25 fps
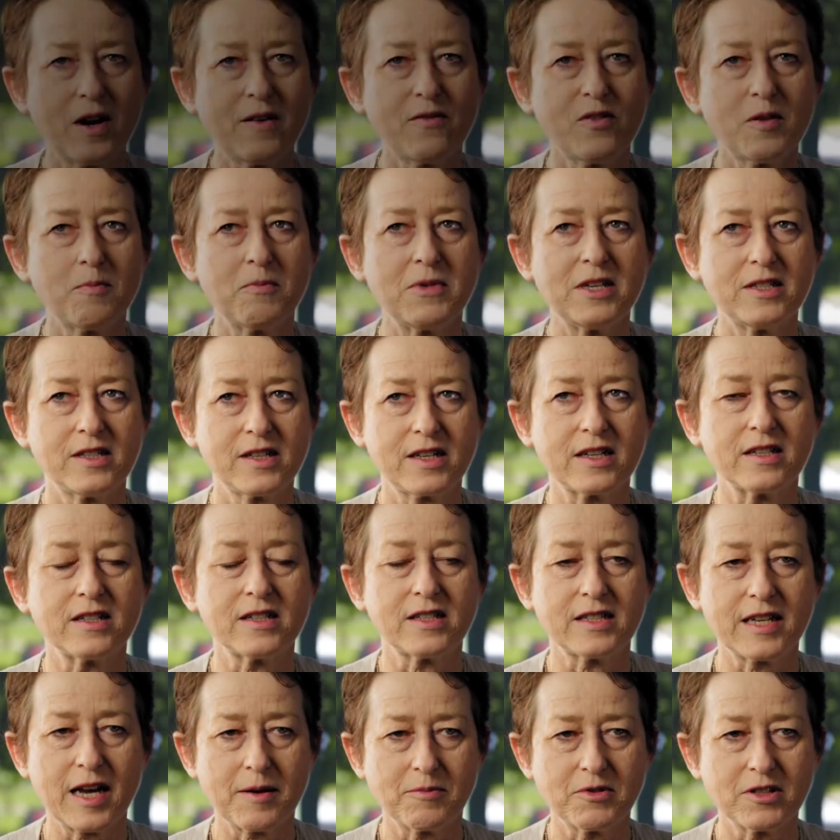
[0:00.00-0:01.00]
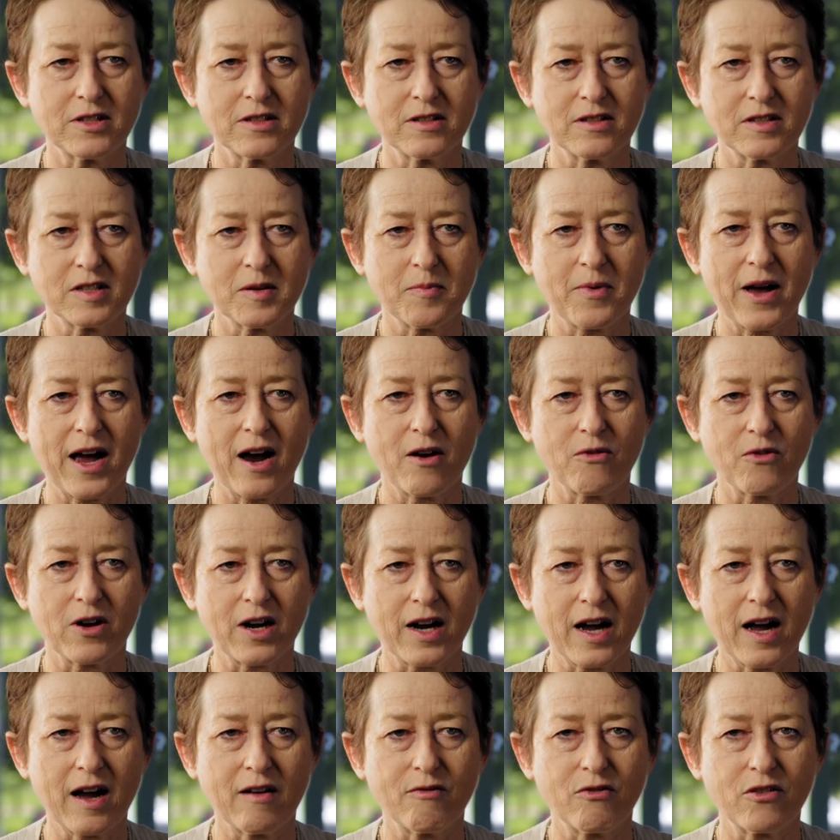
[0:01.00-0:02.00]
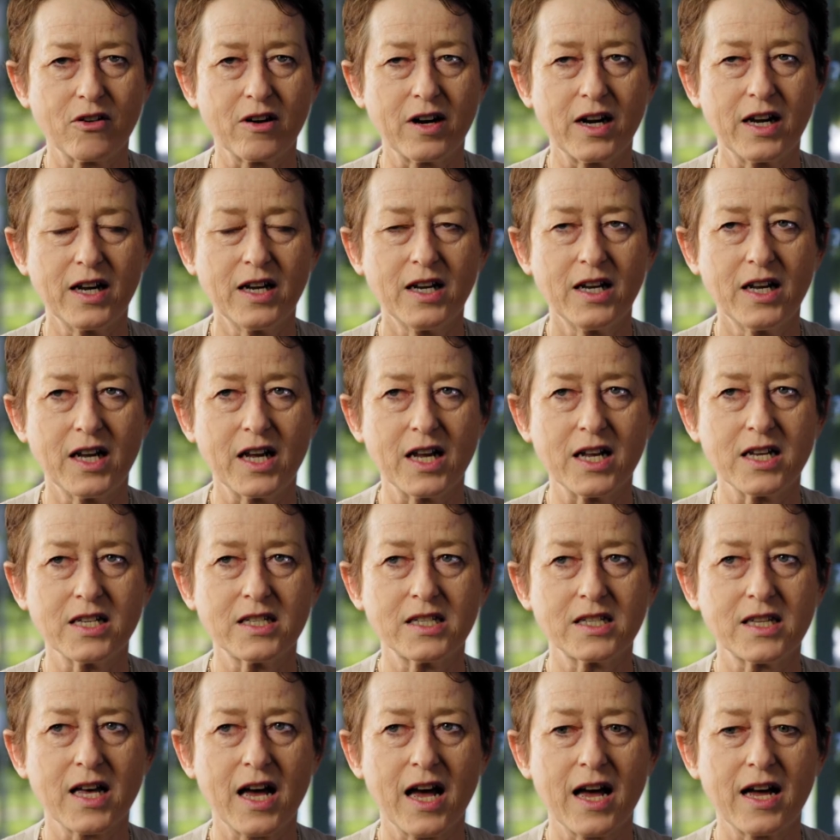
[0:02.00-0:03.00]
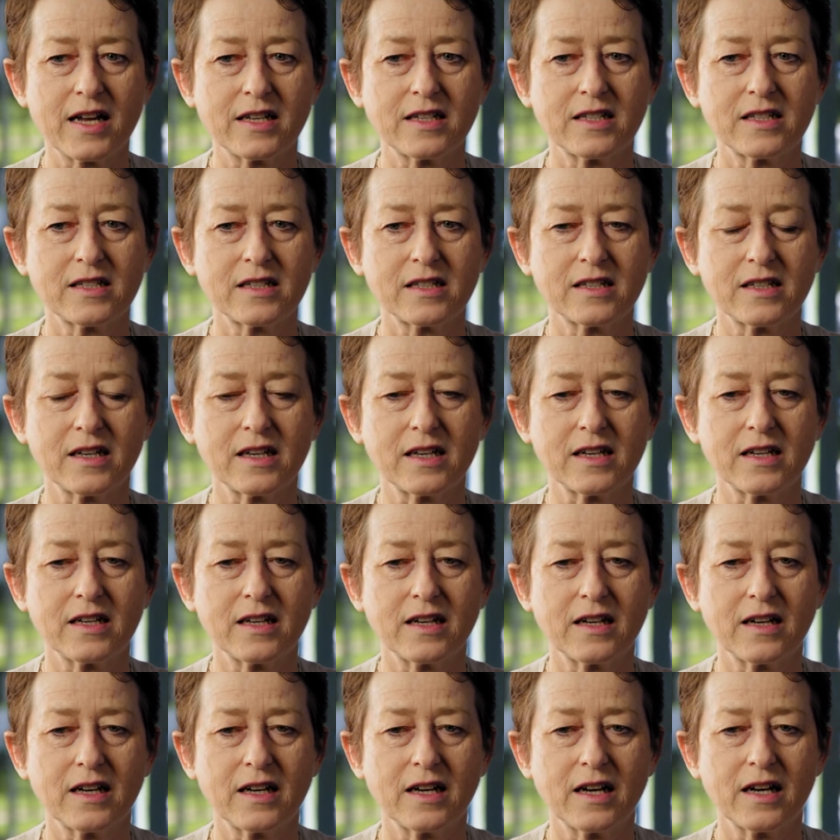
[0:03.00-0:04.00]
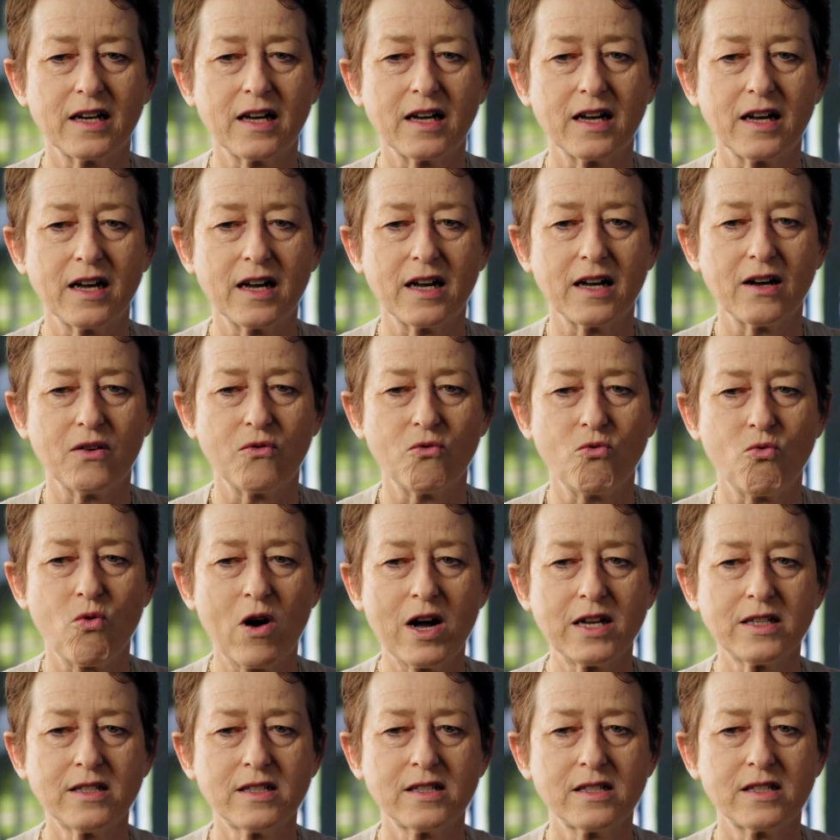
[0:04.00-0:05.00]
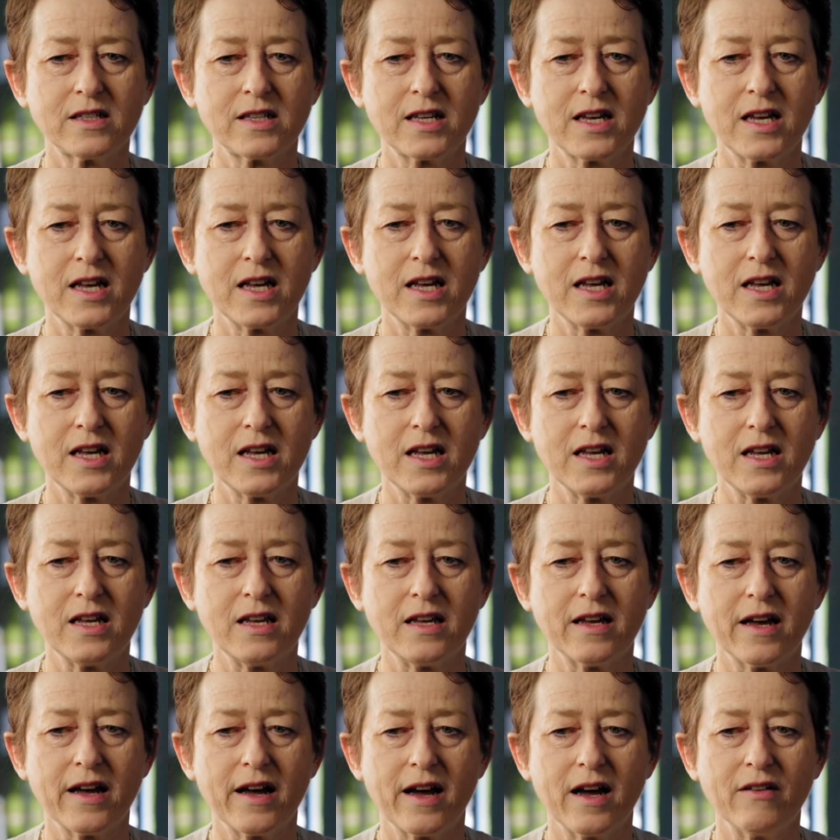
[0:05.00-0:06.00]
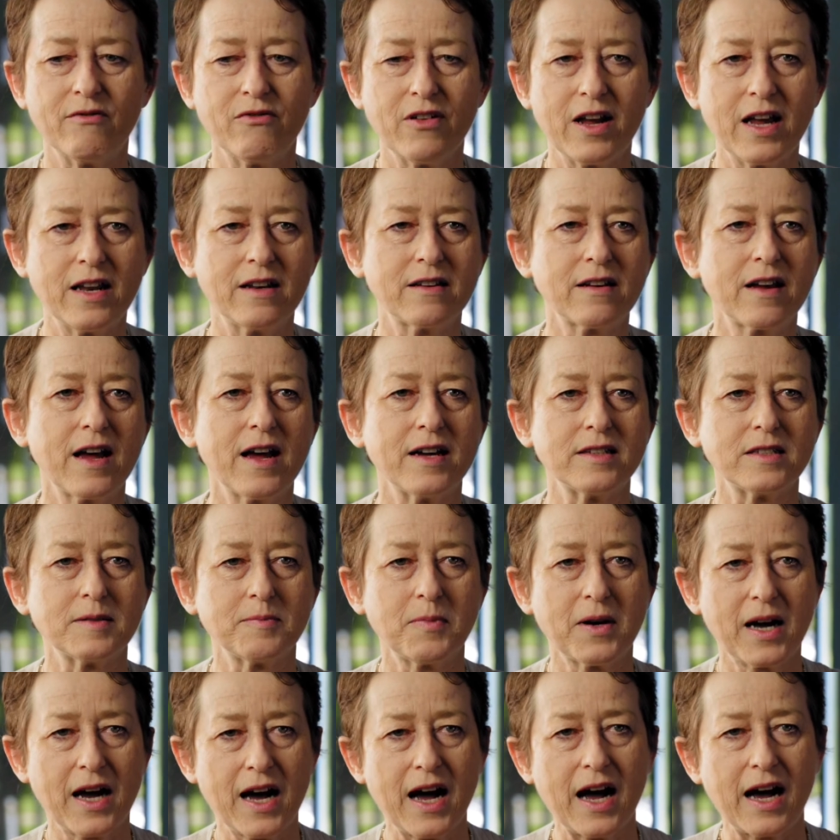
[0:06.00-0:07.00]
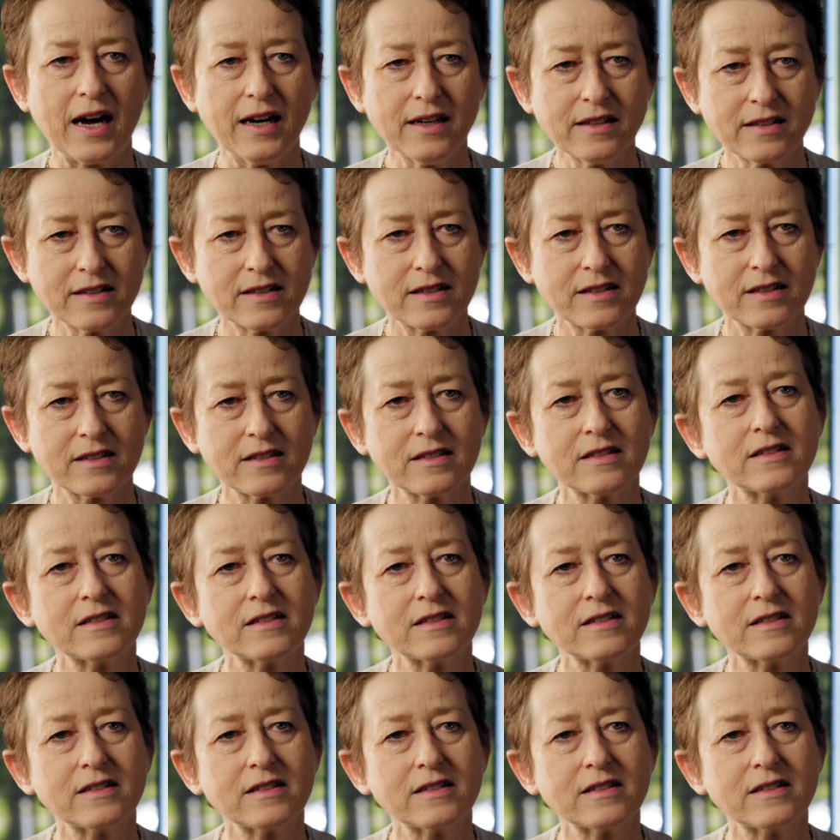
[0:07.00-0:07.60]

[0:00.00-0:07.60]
of the misconceptions about recovery is that once the event has passed,